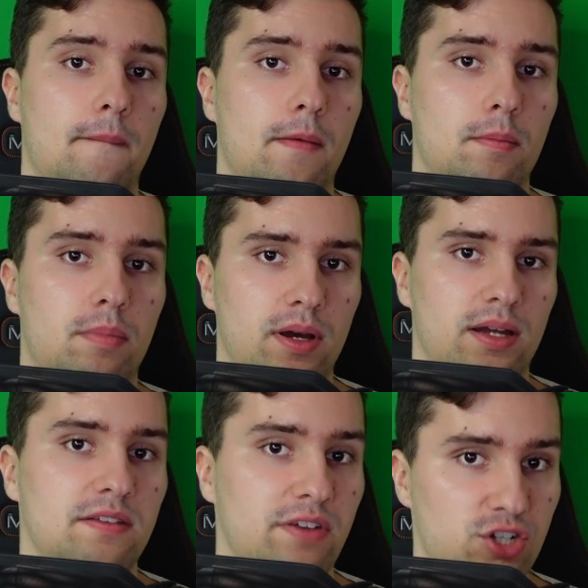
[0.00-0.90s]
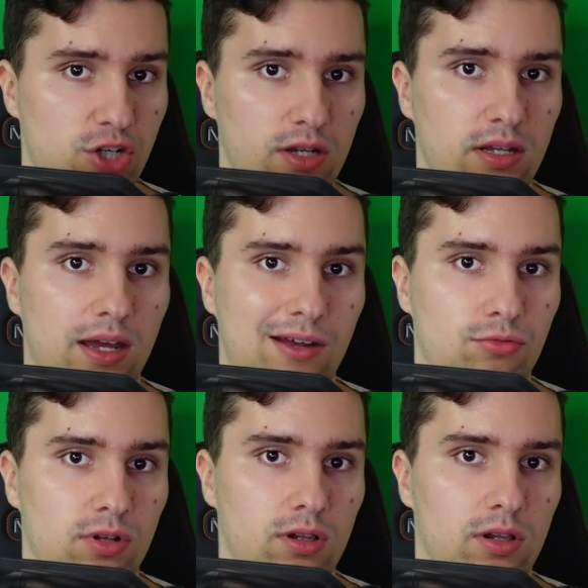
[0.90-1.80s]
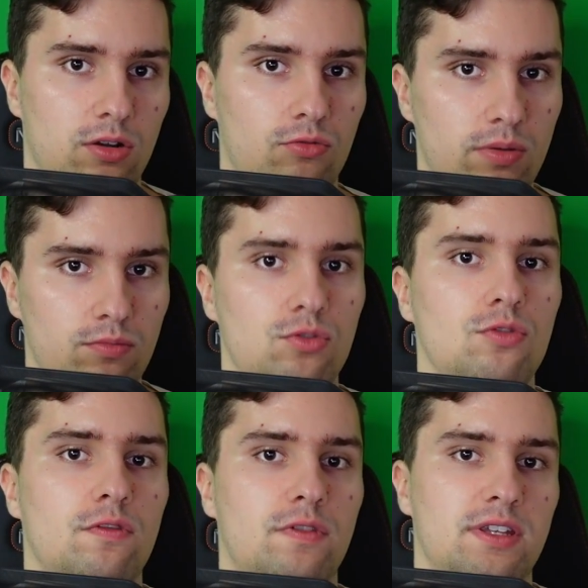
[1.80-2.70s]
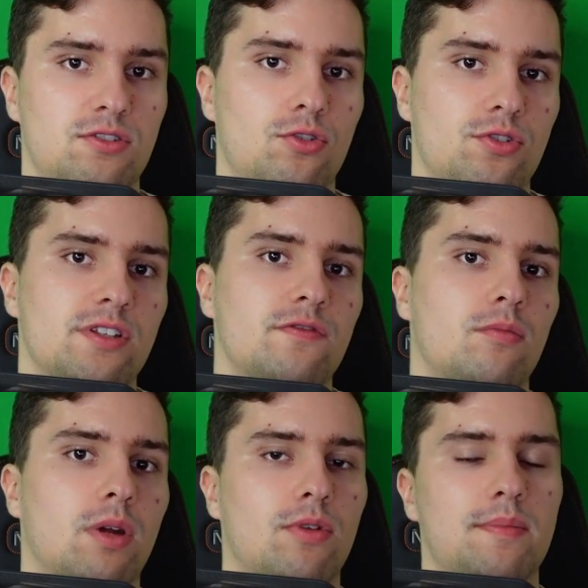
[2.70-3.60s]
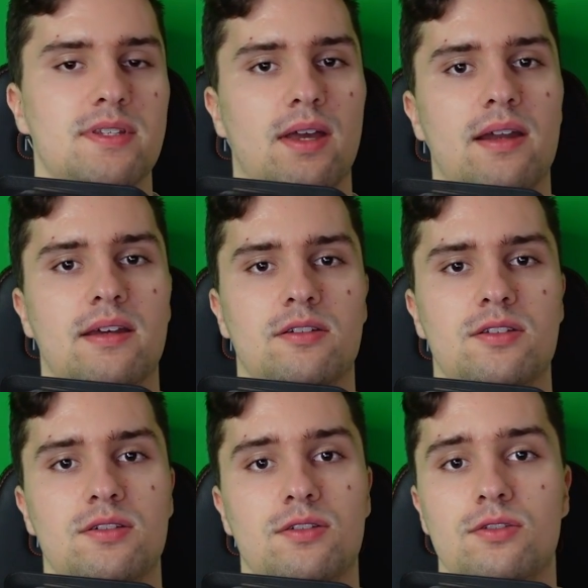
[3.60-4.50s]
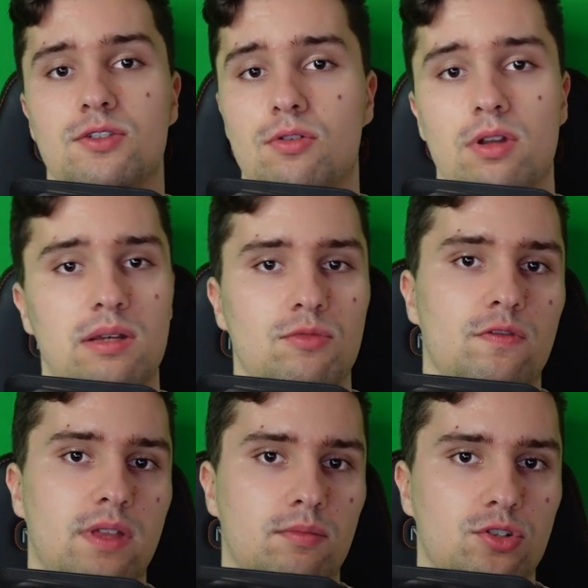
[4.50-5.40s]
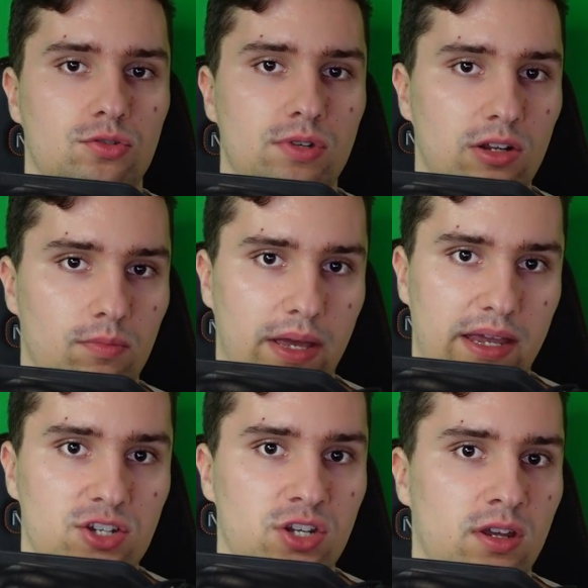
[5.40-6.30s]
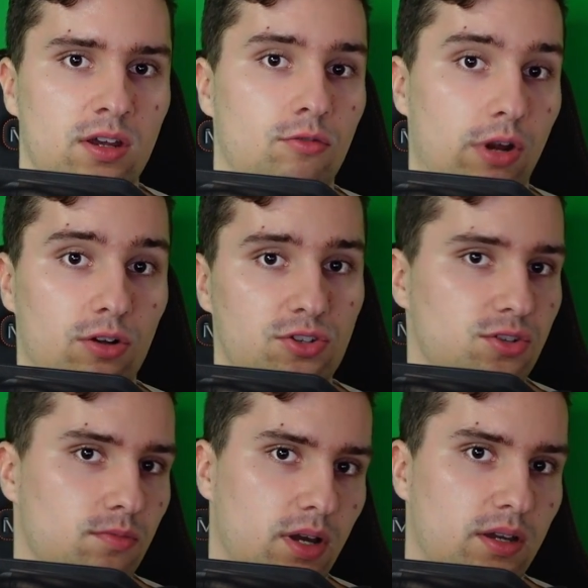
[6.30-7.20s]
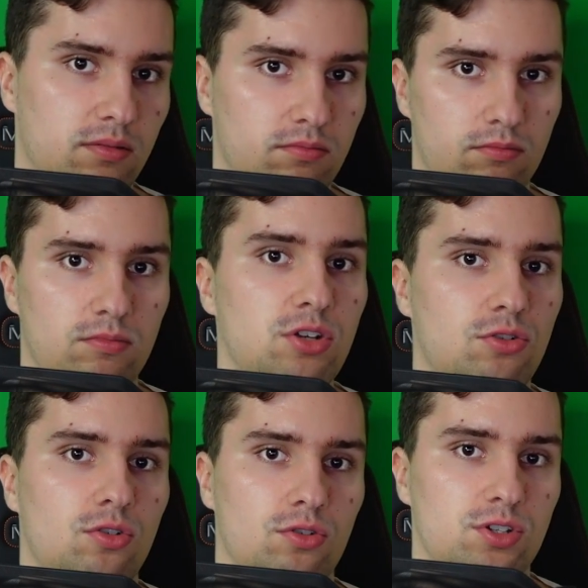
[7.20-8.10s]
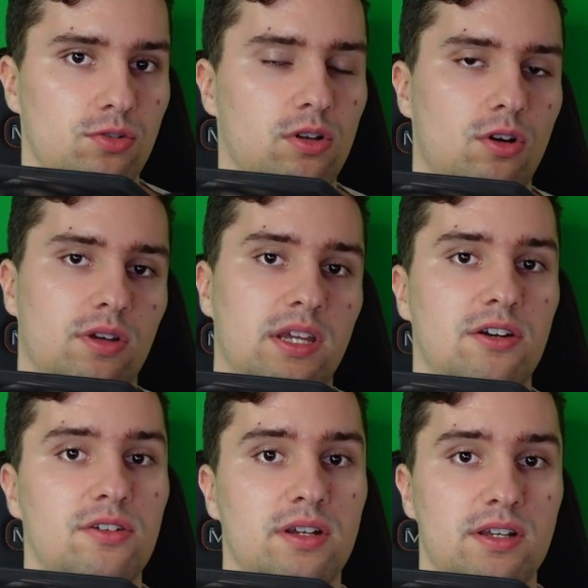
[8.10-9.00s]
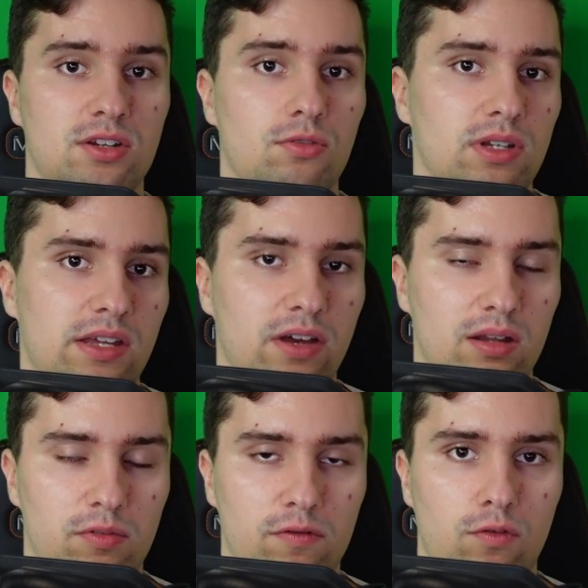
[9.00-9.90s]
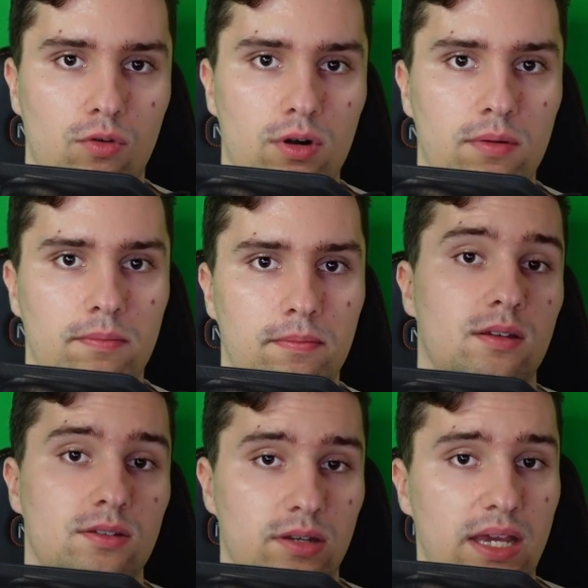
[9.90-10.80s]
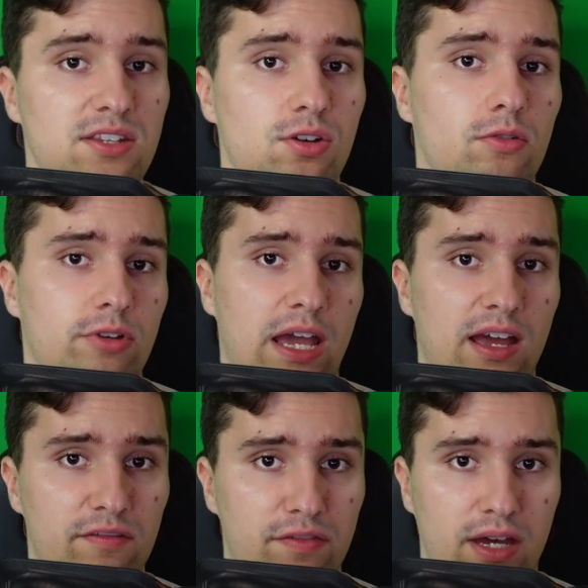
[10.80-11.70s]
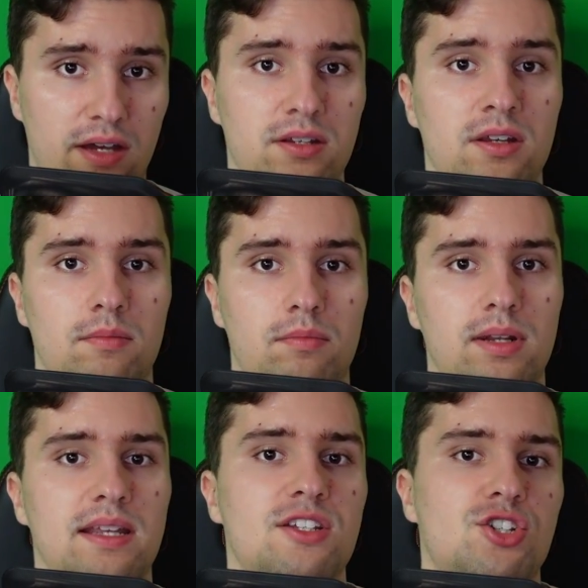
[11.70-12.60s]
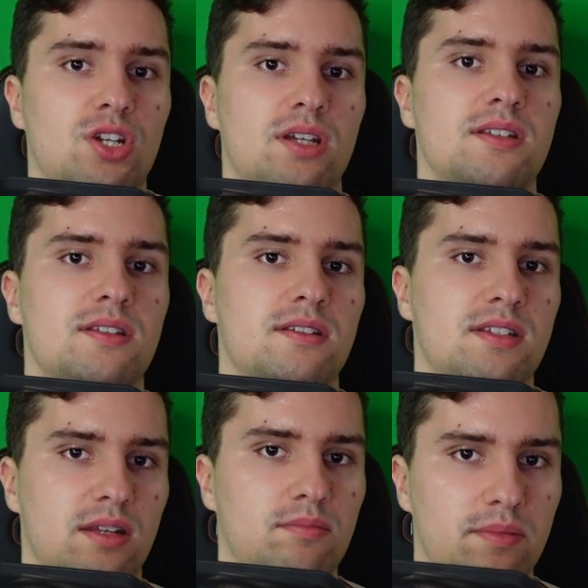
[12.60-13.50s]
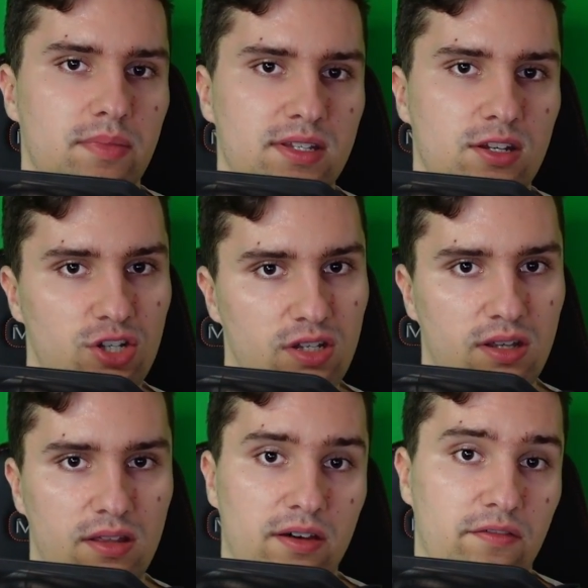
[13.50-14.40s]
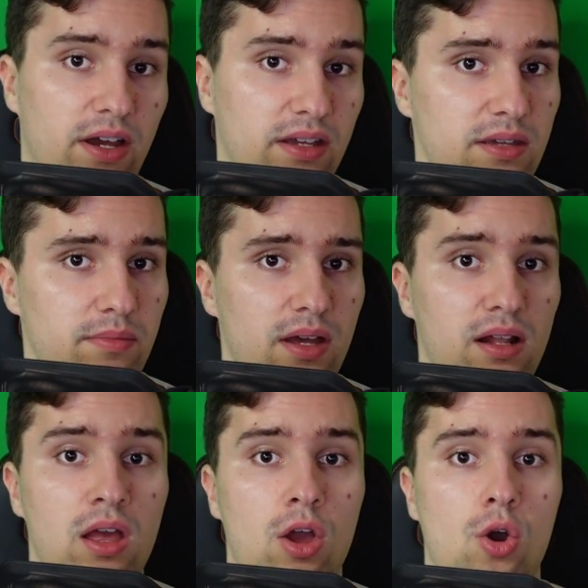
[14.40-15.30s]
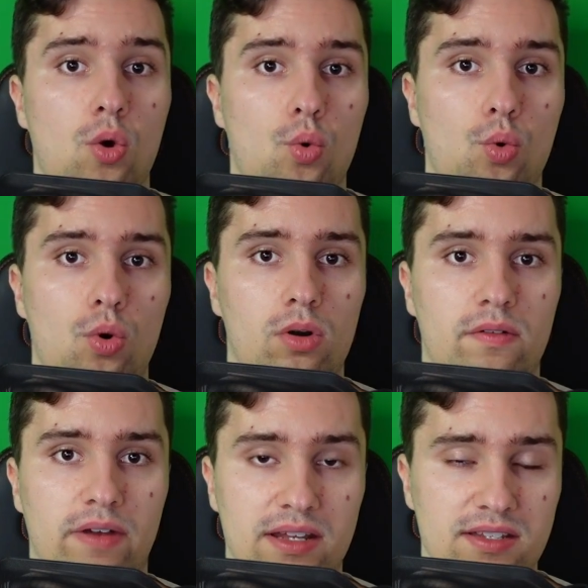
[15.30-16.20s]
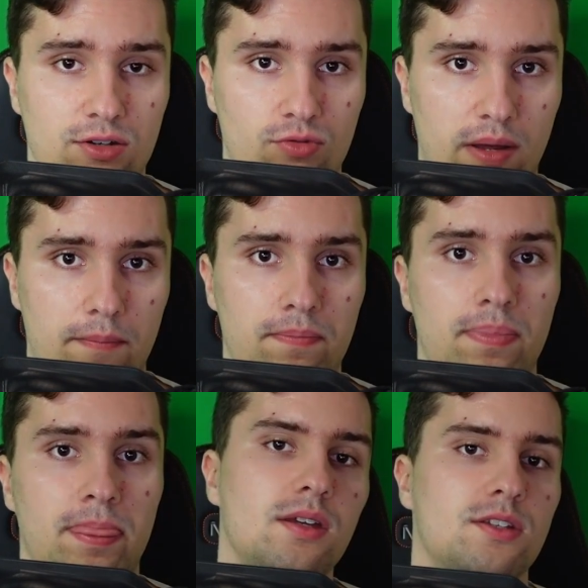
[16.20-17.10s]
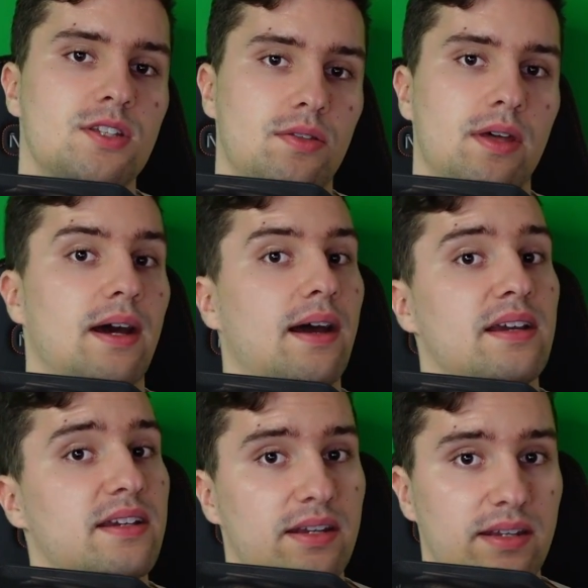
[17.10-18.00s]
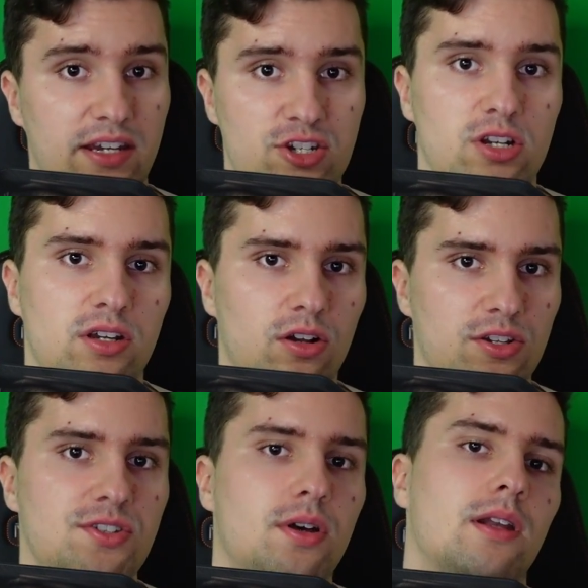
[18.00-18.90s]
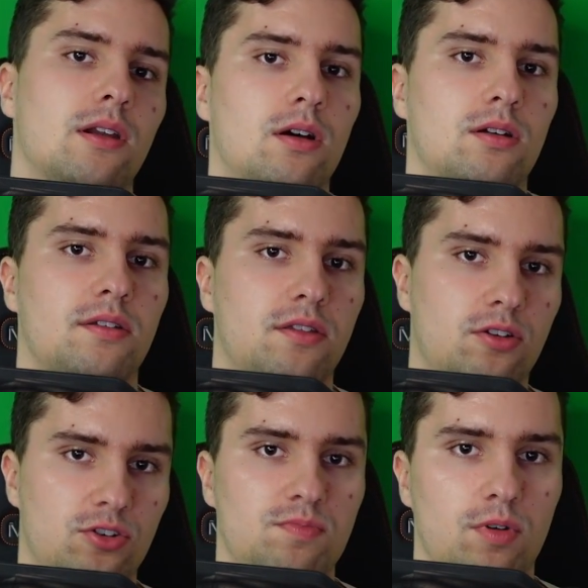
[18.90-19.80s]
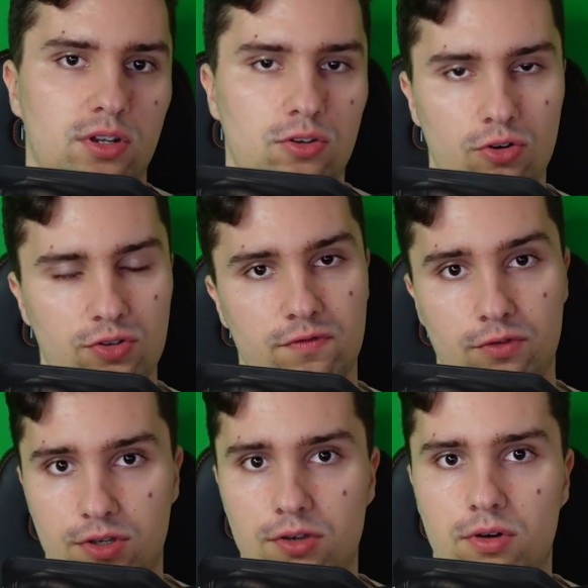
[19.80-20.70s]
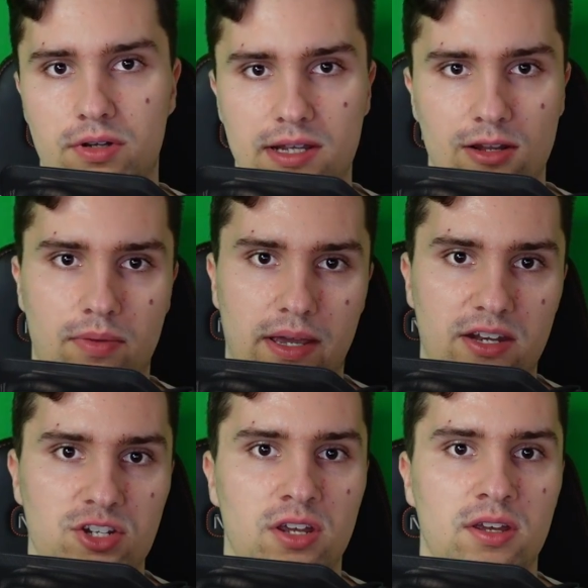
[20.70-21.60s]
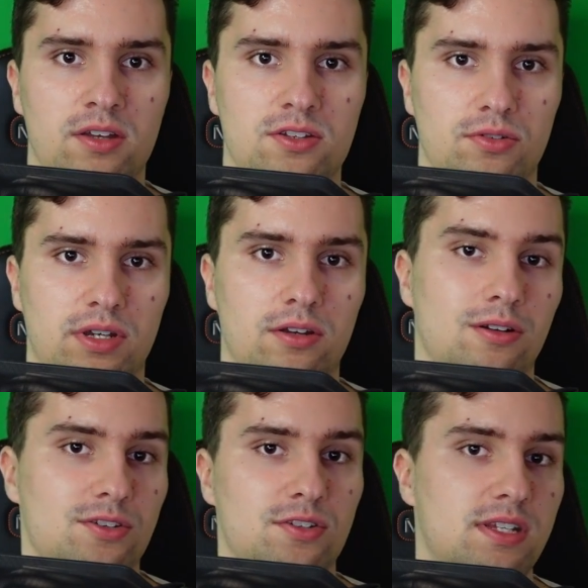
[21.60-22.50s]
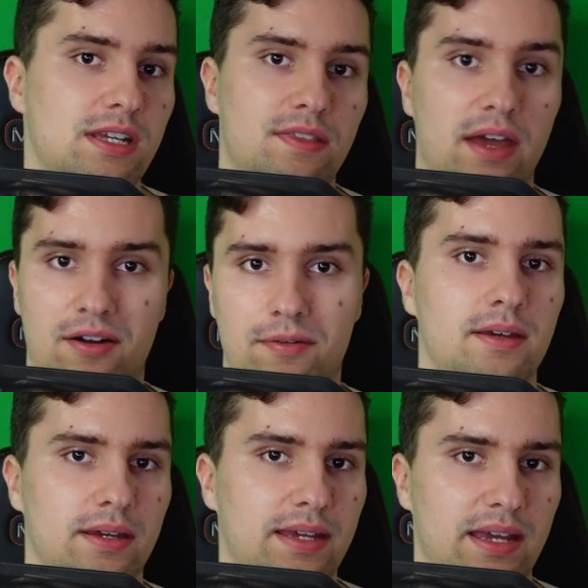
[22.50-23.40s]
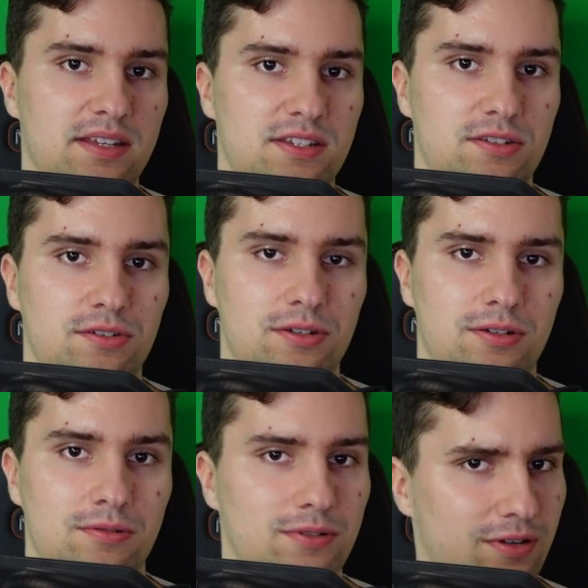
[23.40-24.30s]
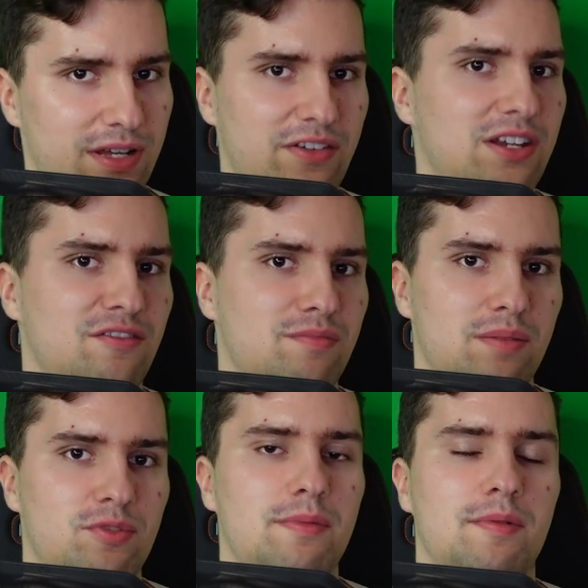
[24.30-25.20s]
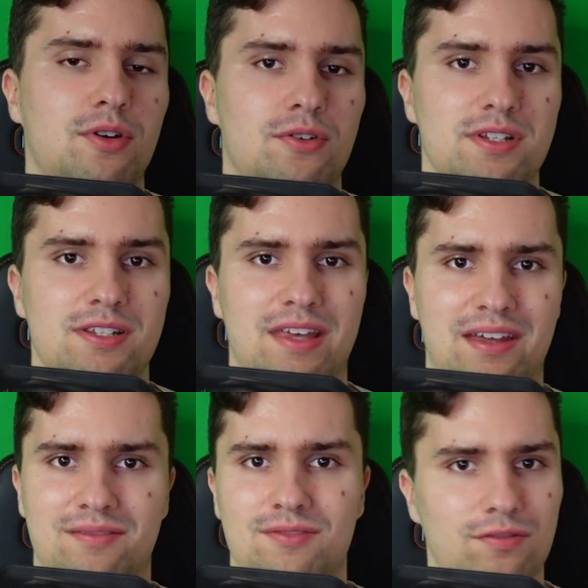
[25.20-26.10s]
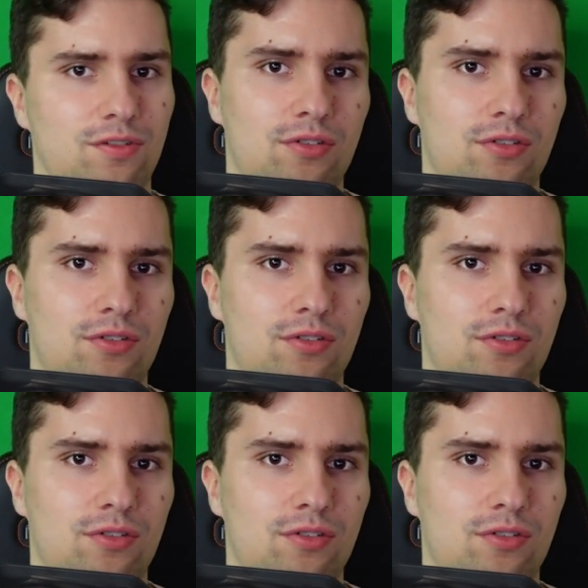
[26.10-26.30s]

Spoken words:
but eventually I will remove these courses from my website and totally move them to elopage, where also my new course, Doodlekong here, is only available for. So in case you already have that, please just send me a message either via email or via Instagram, so that I can actually also unlock the corresponding course for you on elopage, so you can also see there. In case you don't have any of my premium courses, then don't